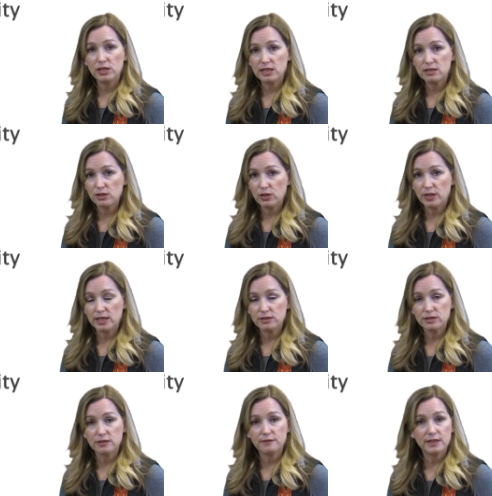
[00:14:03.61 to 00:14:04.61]
you need to go out
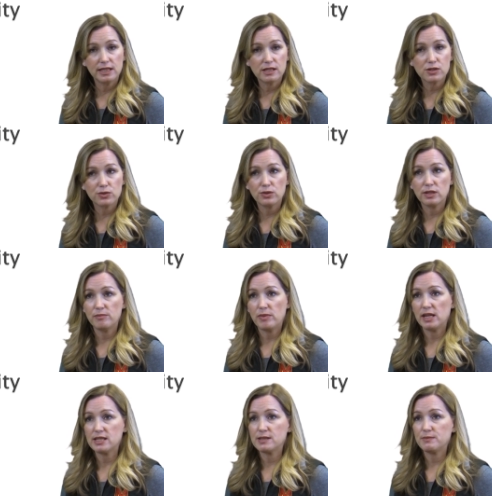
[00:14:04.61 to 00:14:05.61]
to the feed store and
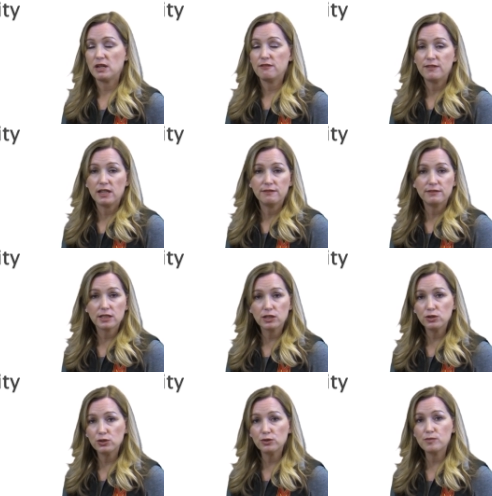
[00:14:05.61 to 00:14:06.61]
buy some alfalfa
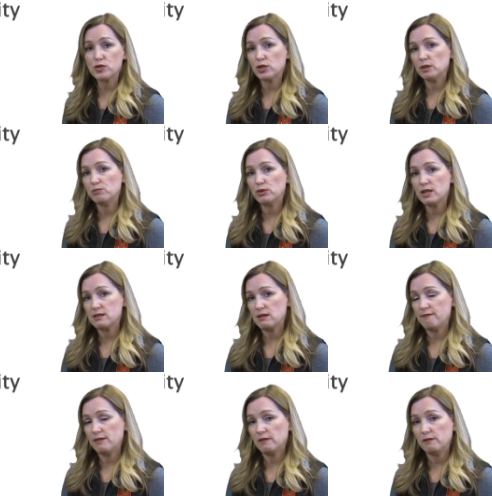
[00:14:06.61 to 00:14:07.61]
cubes or compressed
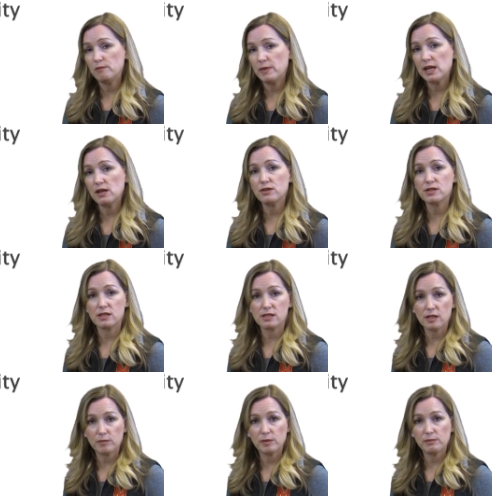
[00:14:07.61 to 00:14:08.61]
alfalfa bales and
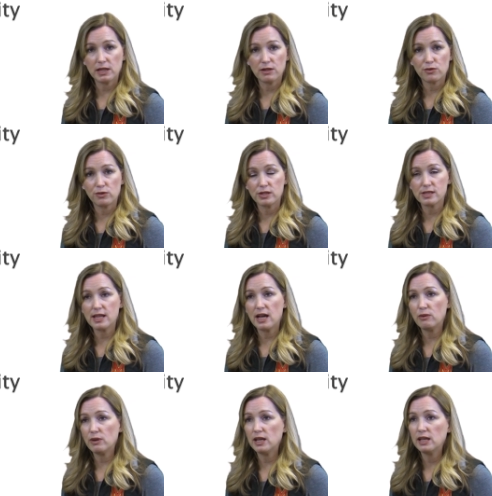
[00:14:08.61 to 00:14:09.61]
supplement your horse
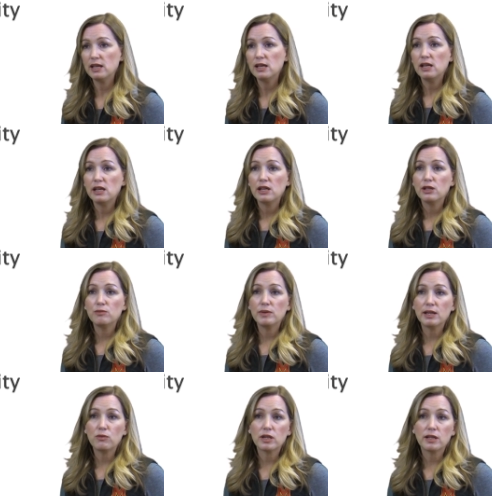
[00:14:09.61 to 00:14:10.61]
that way. You
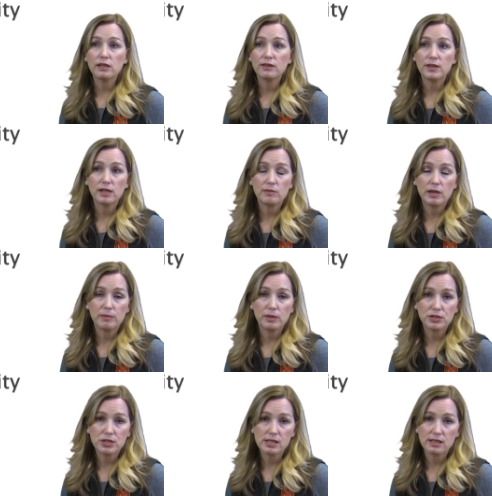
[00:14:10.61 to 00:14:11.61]
may want to think about
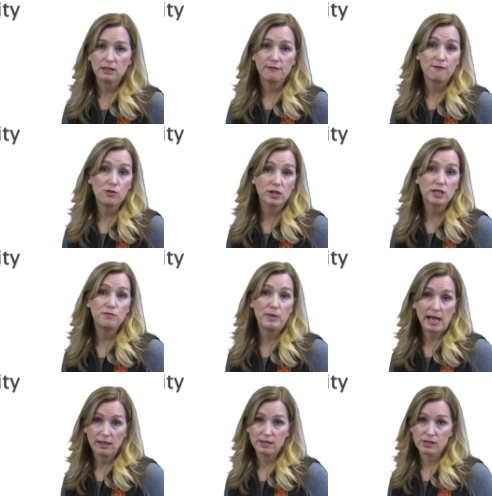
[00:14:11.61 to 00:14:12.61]
purchasing a forage
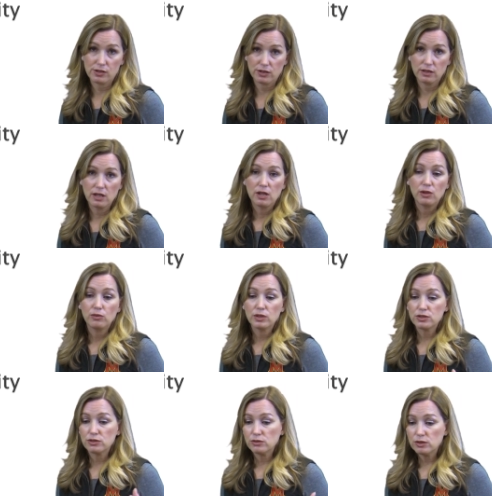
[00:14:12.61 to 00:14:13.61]
balancer,
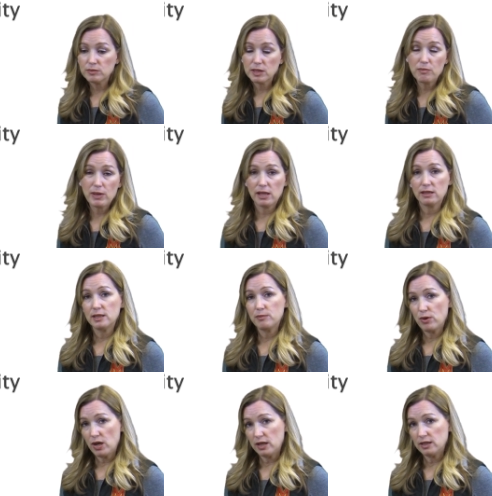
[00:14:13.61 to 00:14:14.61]
which are normally pelleted
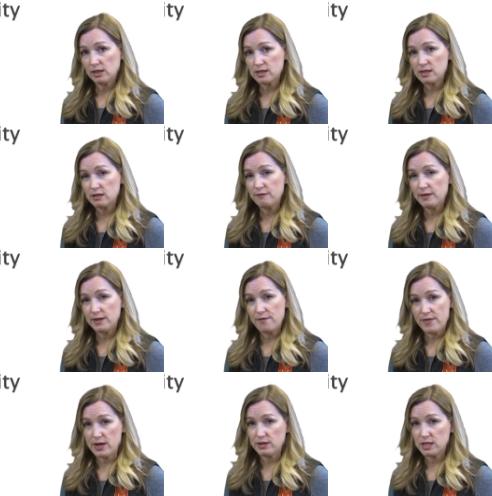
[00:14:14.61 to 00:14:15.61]
products that are fed in
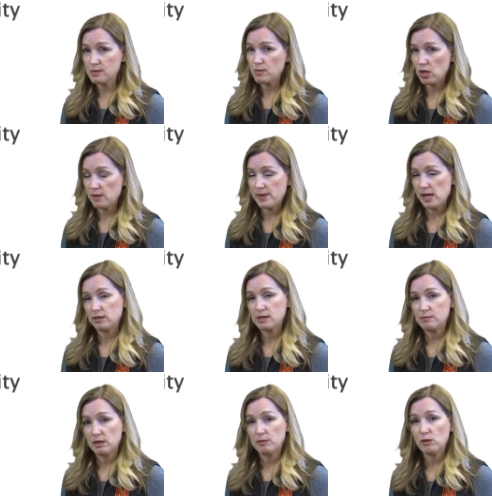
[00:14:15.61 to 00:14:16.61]
very small
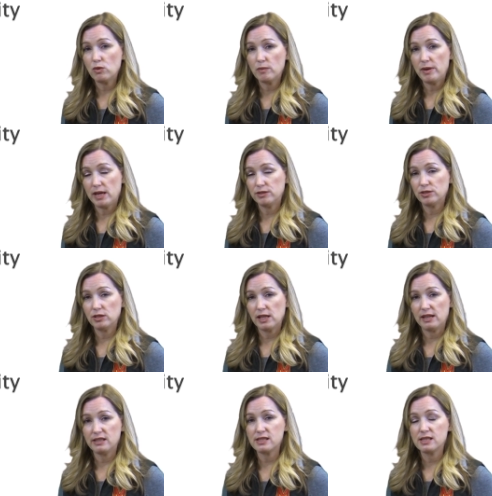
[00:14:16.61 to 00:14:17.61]
amounts, maybe 1 pound or
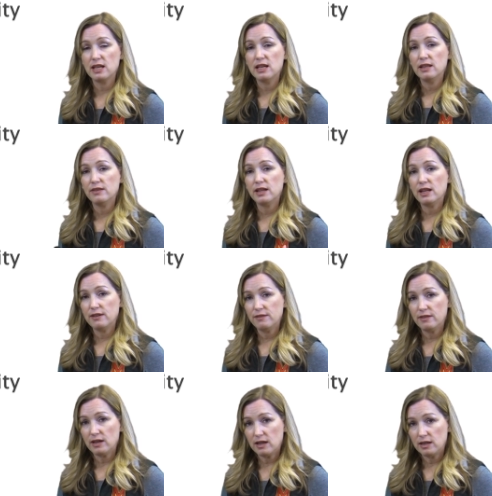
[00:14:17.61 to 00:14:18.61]
less, that have